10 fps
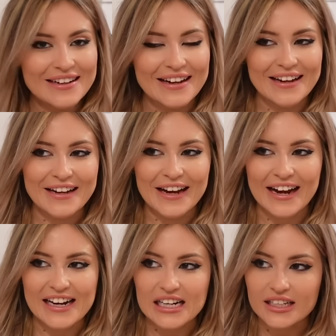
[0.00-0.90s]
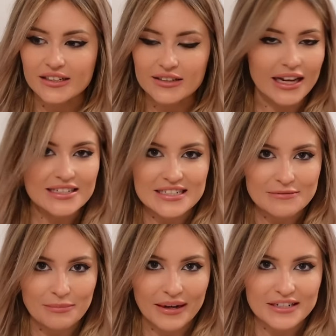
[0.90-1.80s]
I
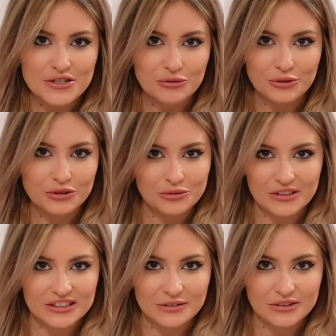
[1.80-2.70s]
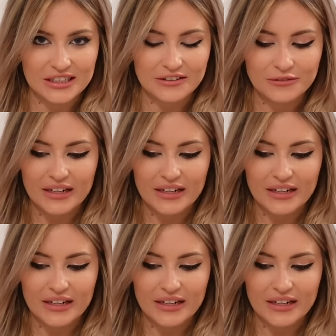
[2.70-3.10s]
didn't buy too much whilst I was out.